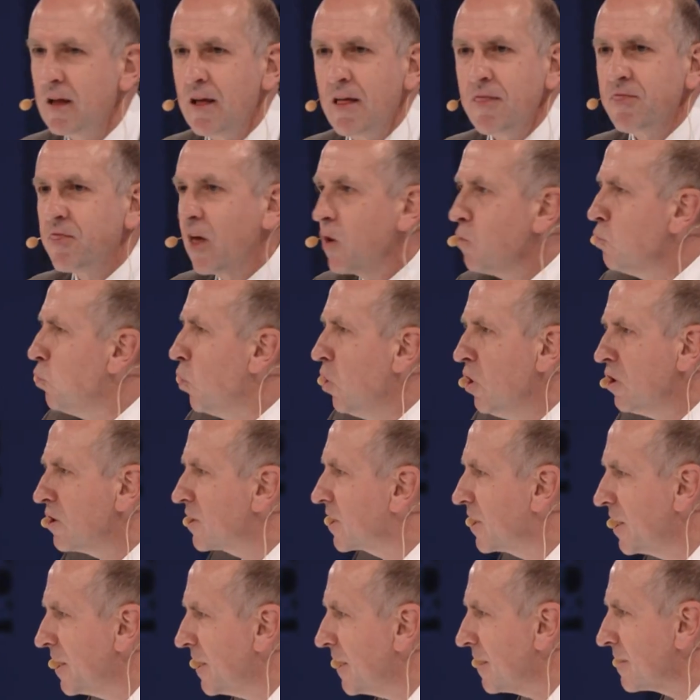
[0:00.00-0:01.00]
They weren't
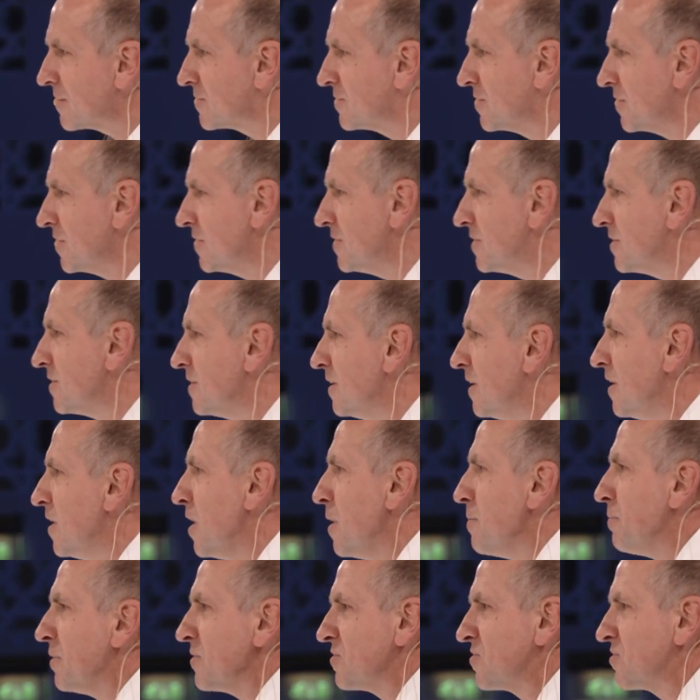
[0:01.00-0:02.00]
connected,
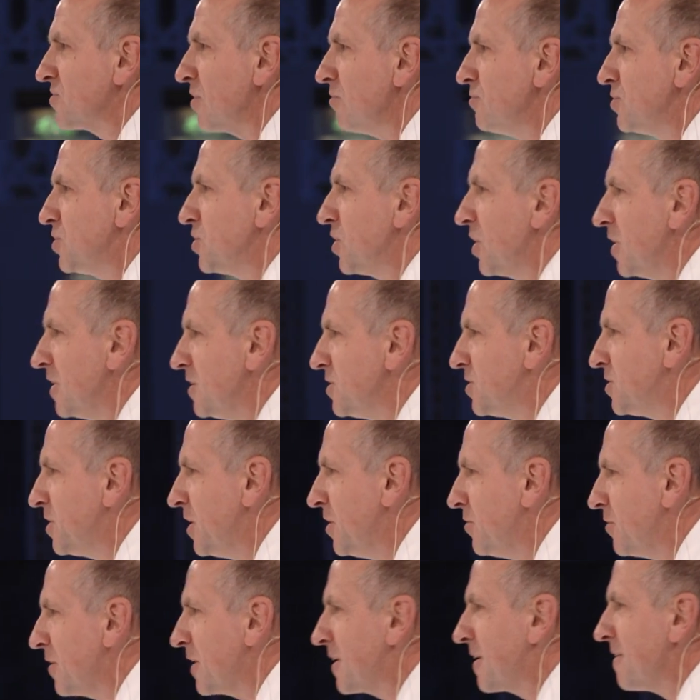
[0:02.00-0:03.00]
but social
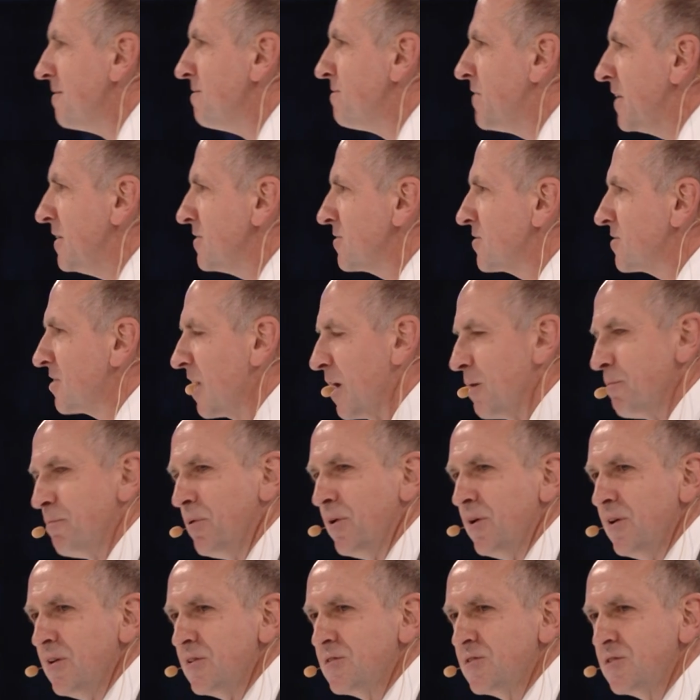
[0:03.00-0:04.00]
engineering convinced that
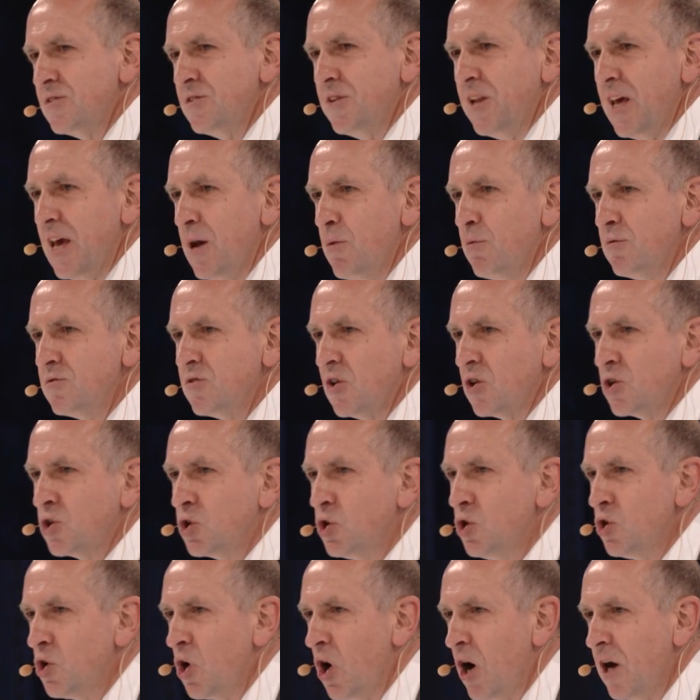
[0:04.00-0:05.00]
person it was a
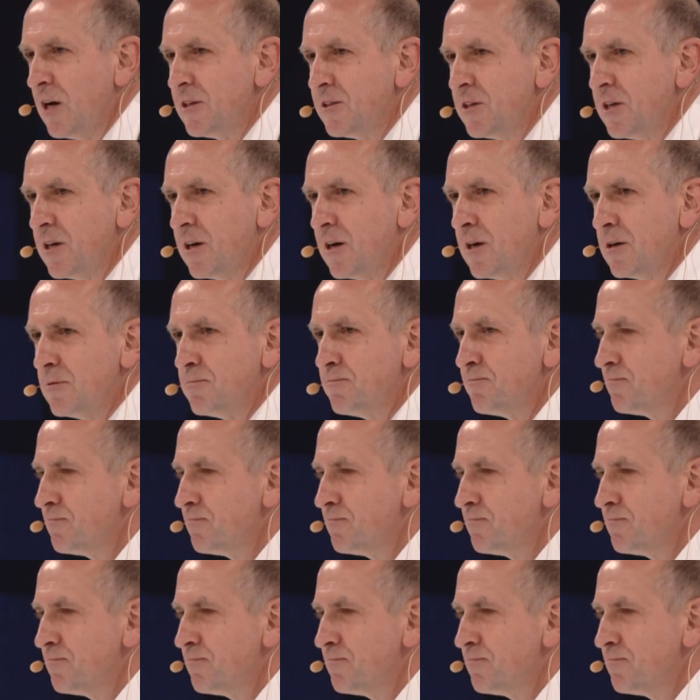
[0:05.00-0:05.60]
good idea.